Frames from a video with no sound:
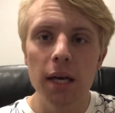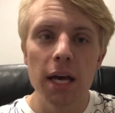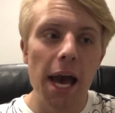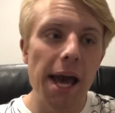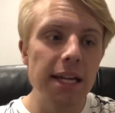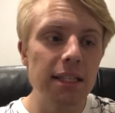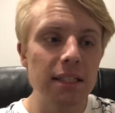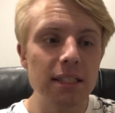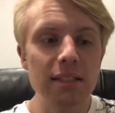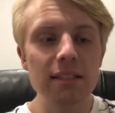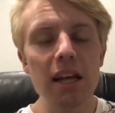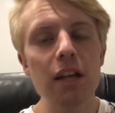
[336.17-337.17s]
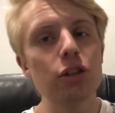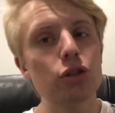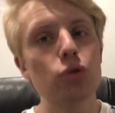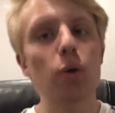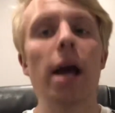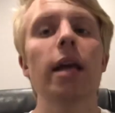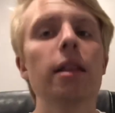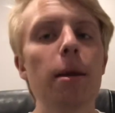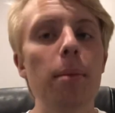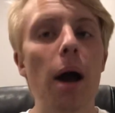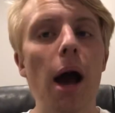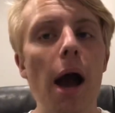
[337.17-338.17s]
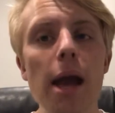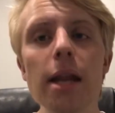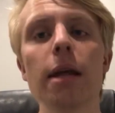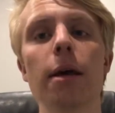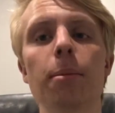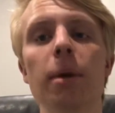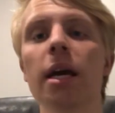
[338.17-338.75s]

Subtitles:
And instead of just dragging them behind him,